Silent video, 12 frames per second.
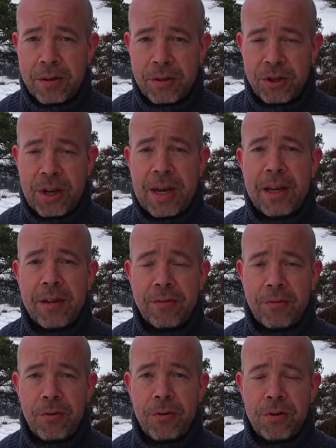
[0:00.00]
check
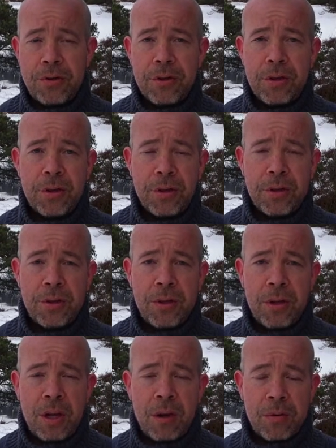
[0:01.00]
first.
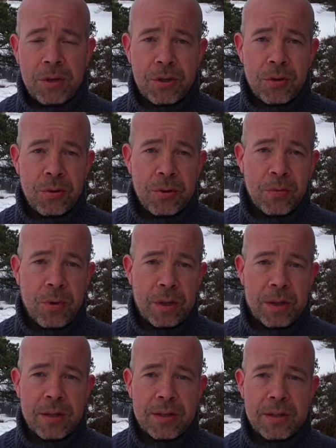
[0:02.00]
I want to show you what I